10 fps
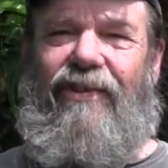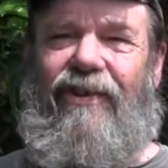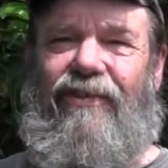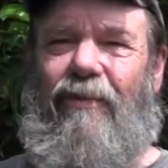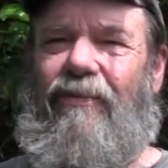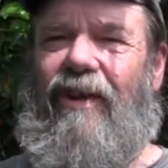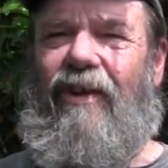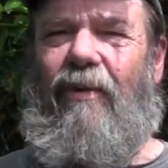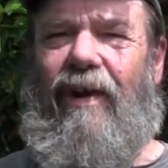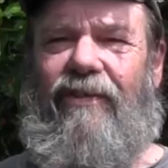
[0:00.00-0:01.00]
systems on
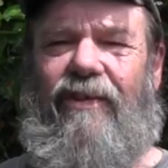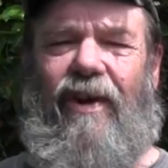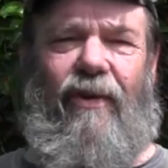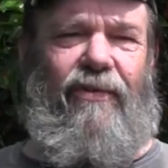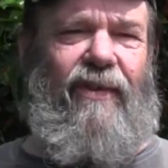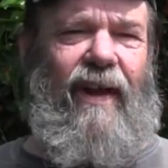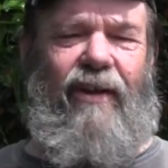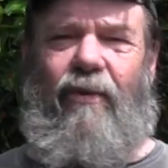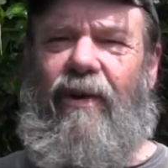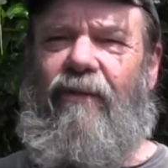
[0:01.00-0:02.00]
the West Coast, now
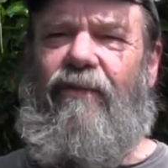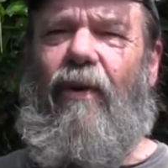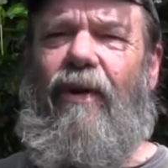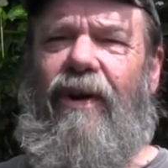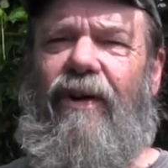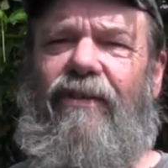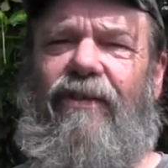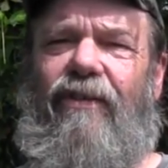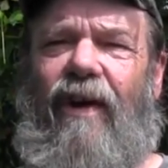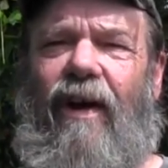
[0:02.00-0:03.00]
that we're in four years
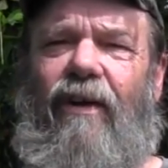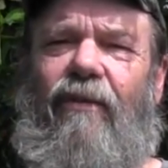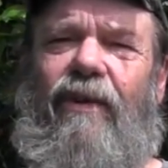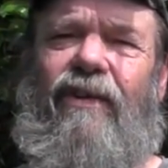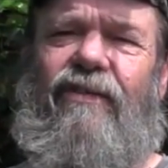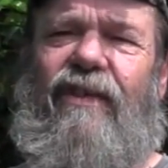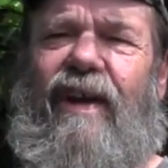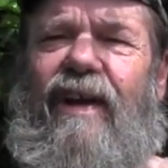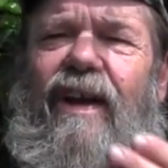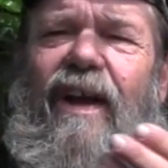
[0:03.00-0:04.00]
of drought, we just
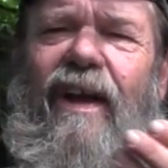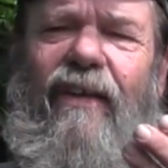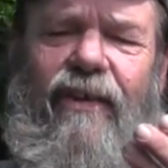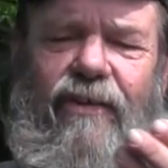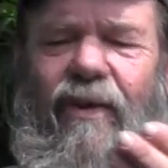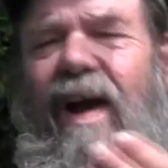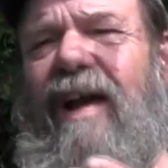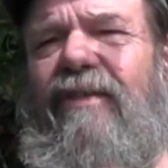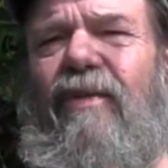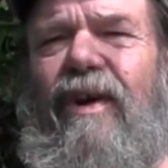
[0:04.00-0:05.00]
had the
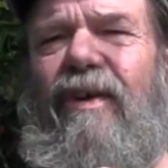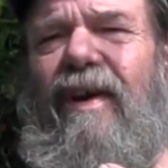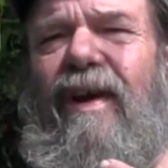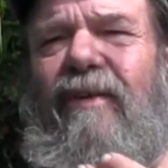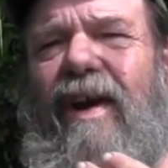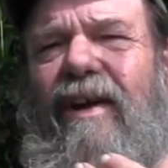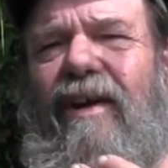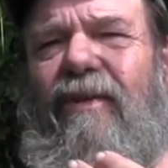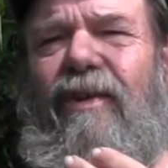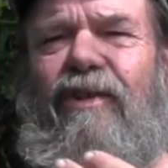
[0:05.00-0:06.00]
driest winter on
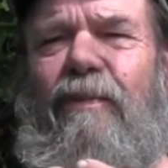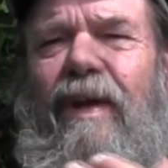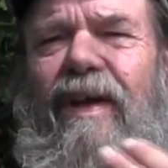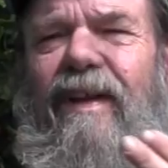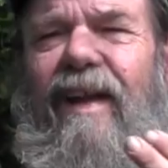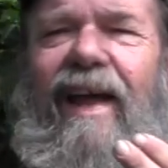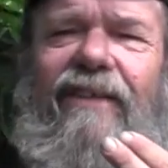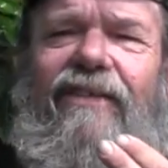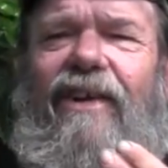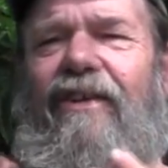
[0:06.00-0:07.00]
record, which beat
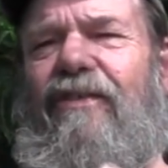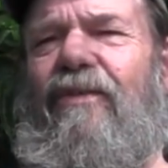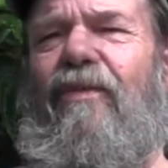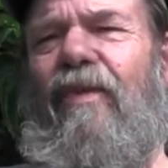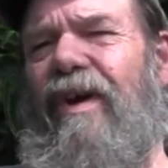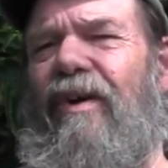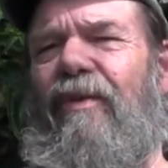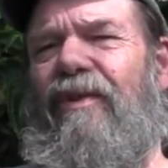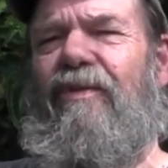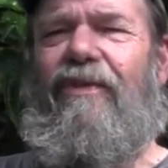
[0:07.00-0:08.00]
last year's winter,
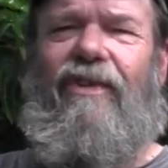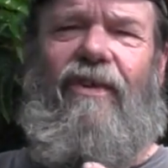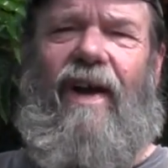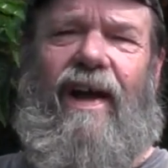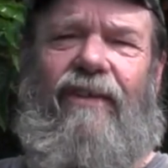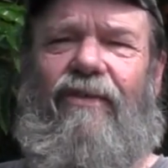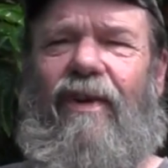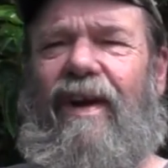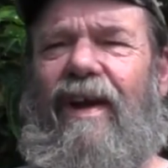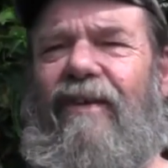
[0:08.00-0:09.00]
which was the driest
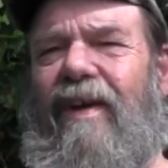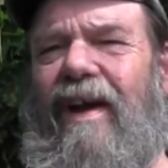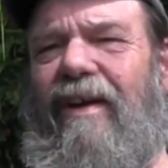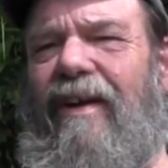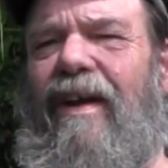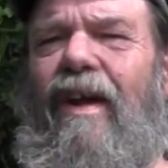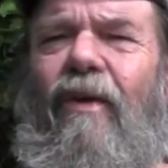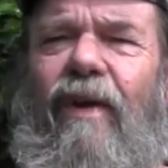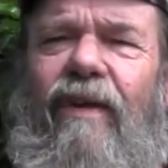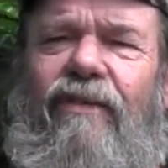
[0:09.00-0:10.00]
one on record.
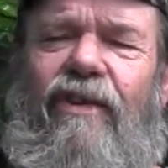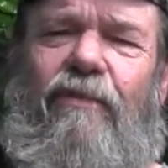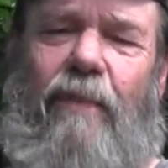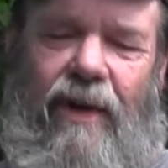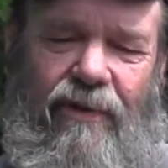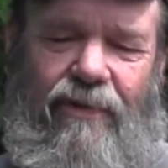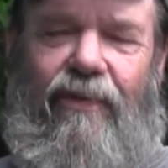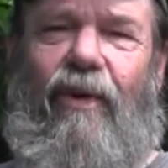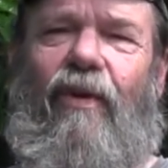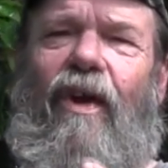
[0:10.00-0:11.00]
We have just been
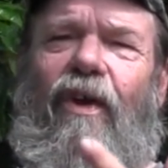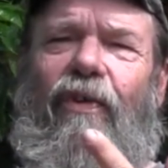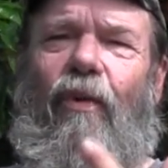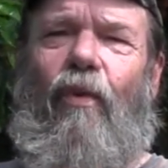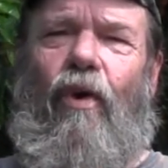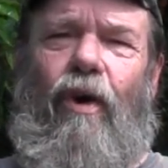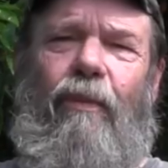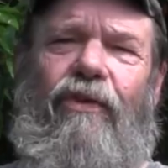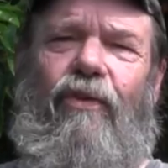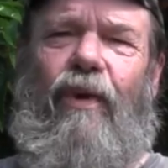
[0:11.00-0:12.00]
through the
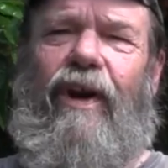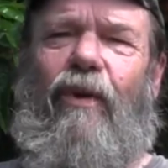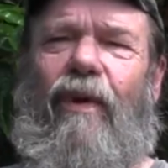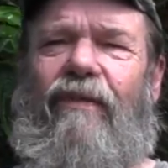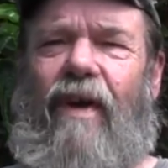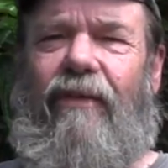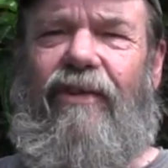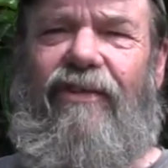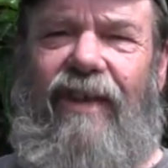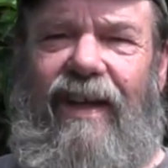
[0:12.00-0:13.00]
warmest winter we've
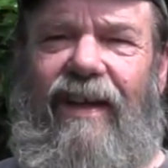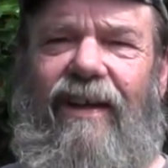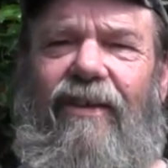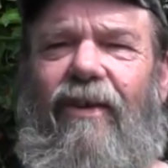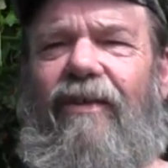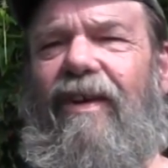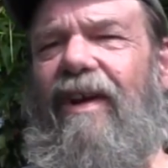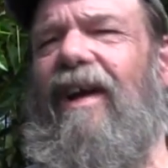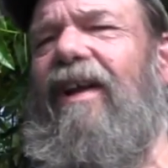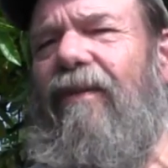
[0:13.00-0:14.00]
ever seen in Northern
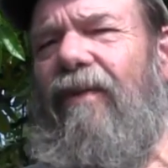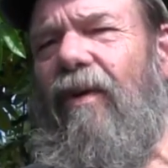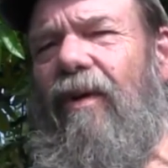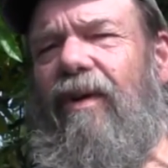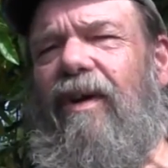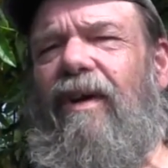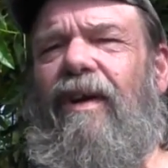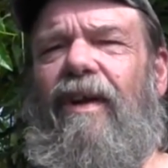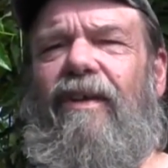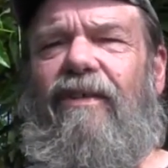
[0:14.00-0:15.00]
California,
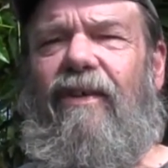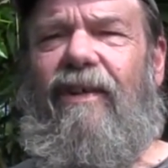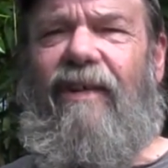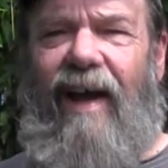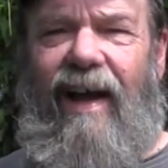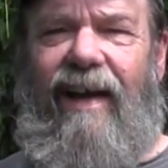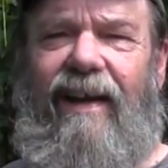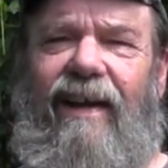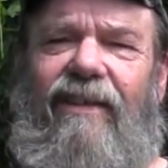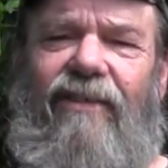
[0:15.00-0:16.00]
so it's hot
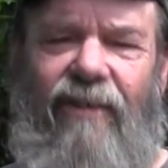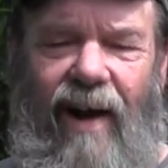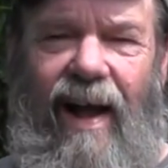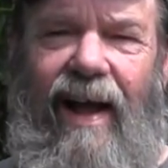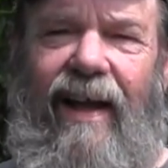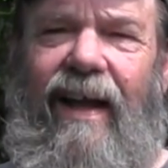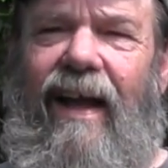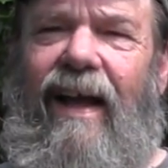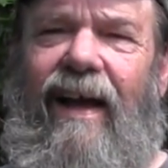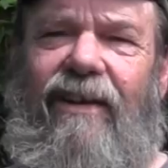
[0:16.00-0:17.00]
and it's dry.
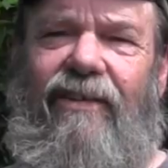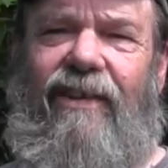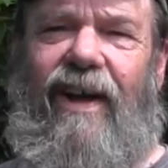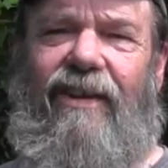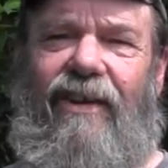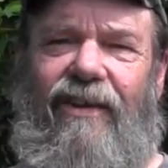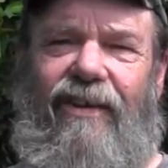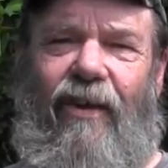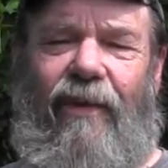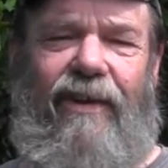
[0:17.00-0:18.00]
I just got done
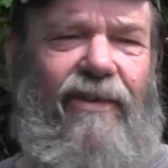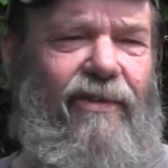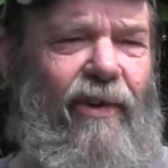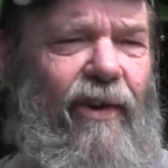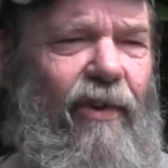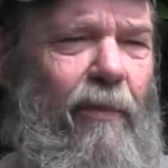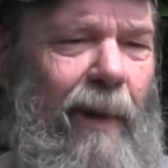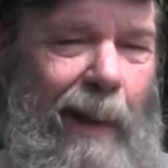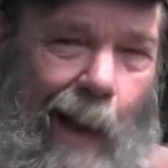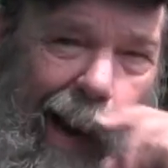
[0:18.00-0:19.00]
tilling the soil in
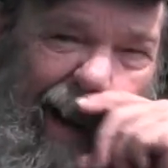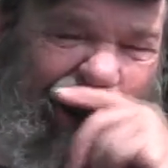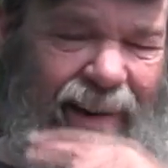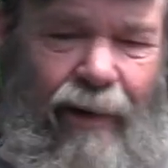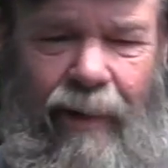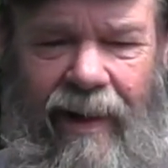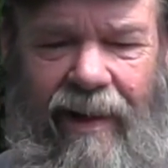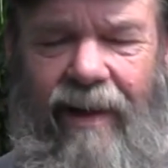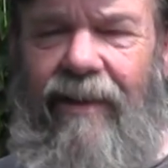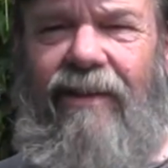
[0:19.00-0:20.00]
my garden, and the,
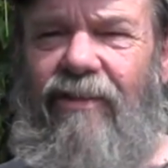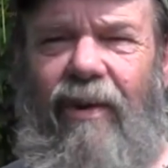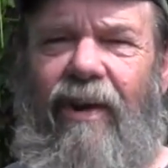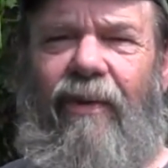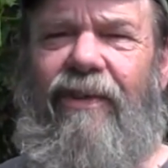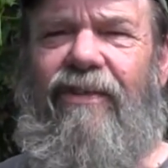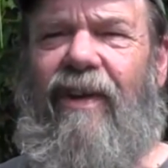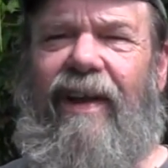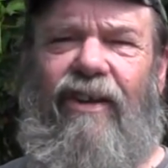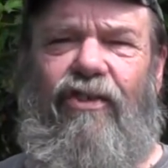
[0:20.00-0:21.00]
the soil is
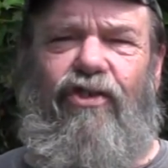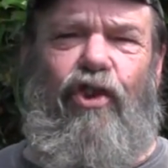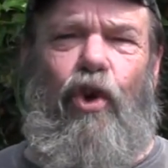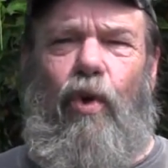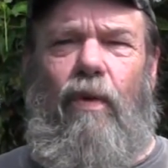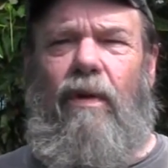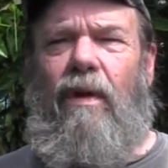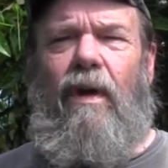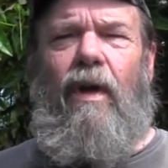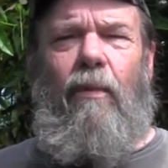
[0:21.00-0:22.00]
like
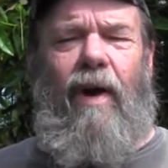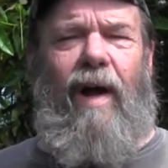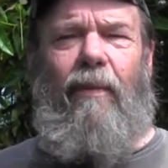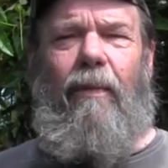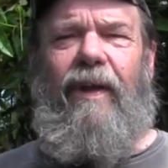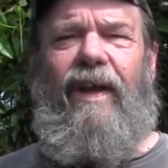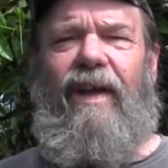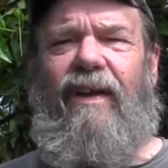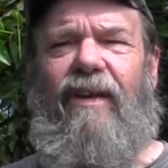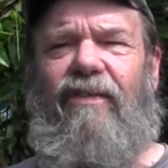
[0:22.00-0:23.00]
June,
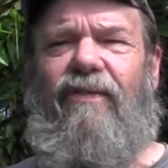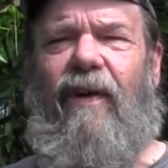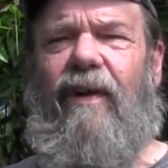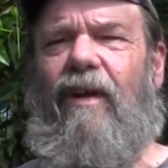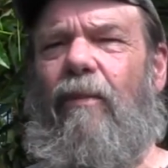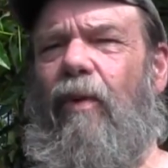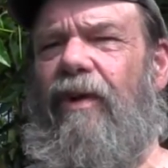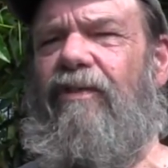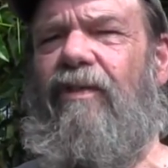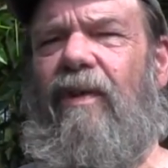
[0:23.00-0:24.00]
probably. There's very little
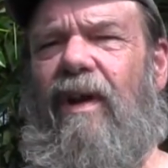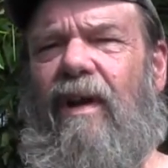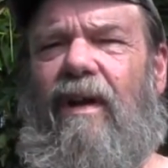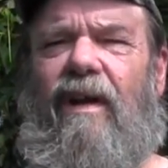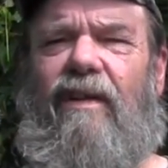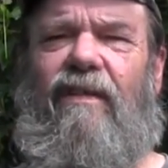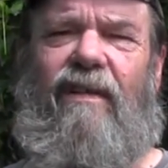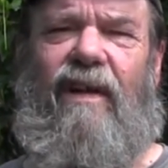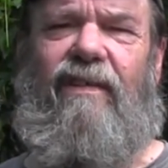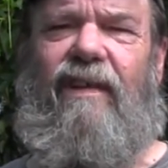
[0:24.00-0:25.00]
moisture in it. It's
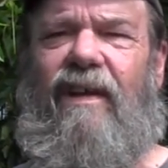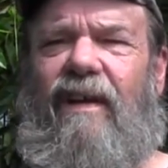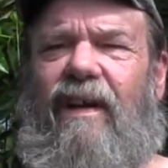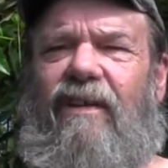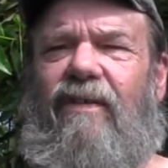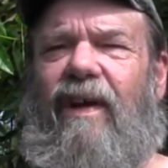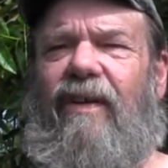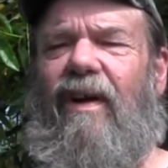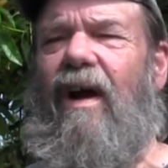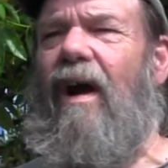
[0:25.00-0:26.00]
dusty and it's
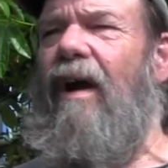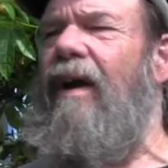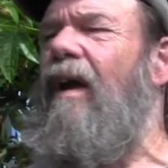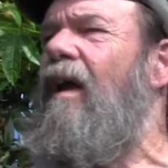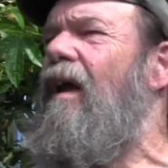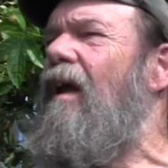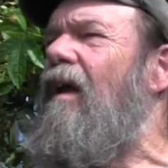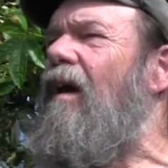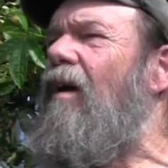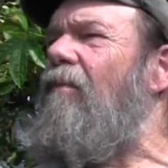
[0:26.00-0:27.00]
rather hard.
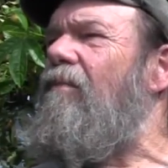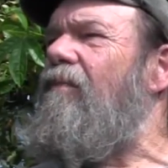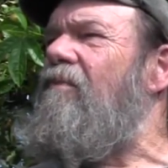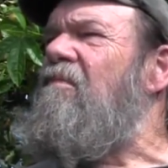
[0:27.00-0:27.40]
Um,